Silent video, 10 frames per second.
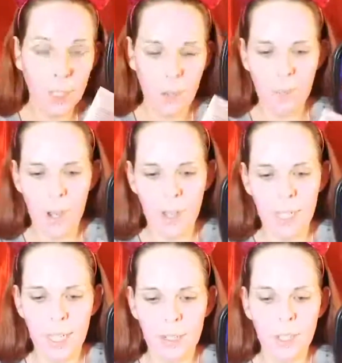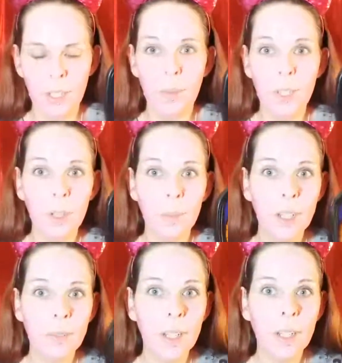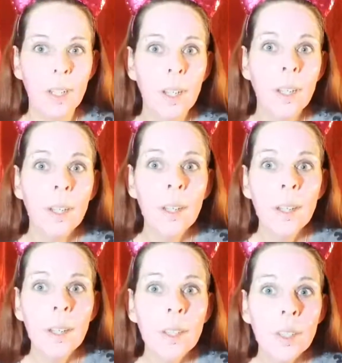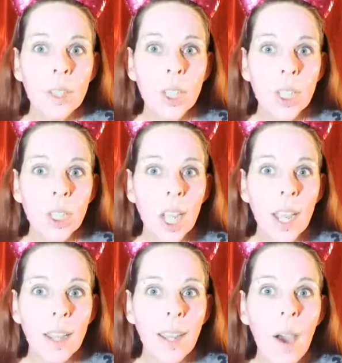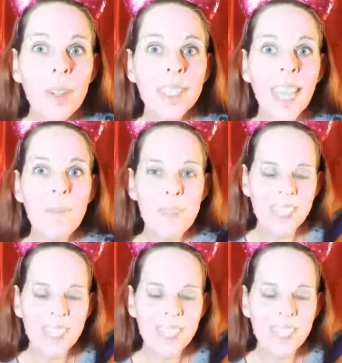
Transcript: jump on here and do a little bit of a chit chat. Oh, it's Miss